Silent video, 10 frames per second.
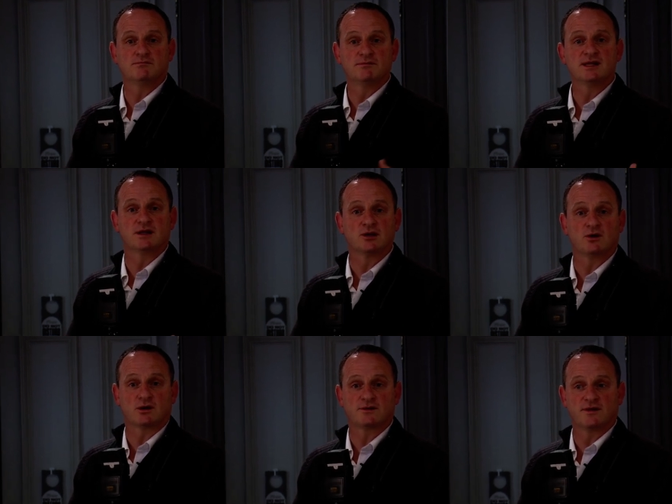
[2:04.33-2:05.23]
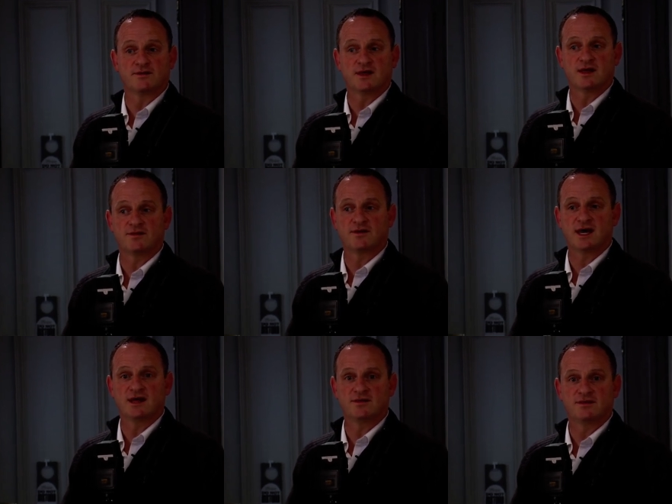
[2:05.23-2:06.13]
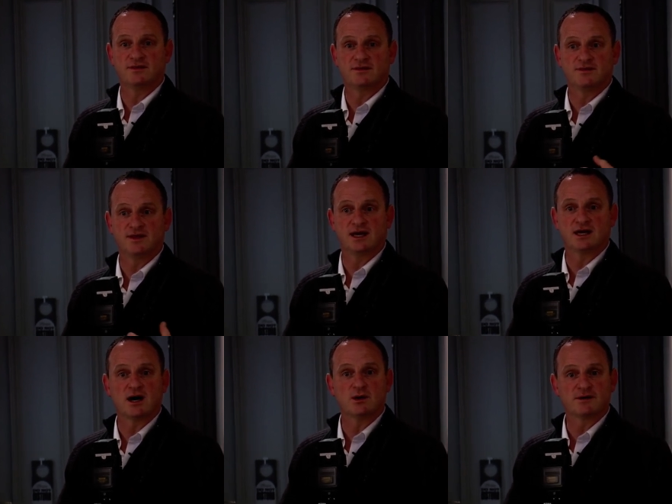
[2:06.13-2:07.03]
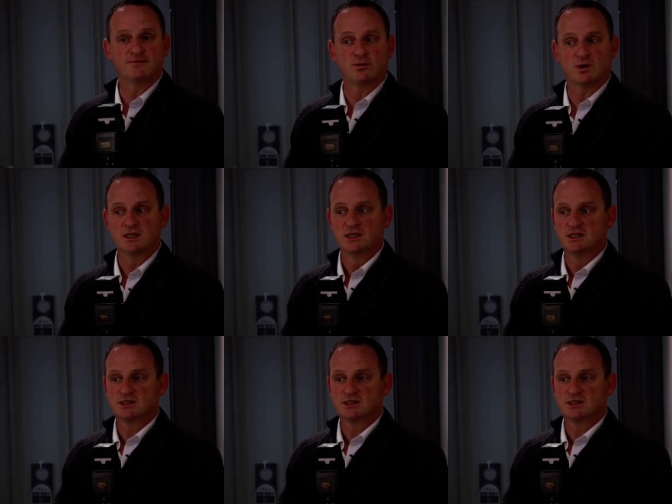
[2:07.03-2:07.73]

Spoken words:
be the look that they're going for.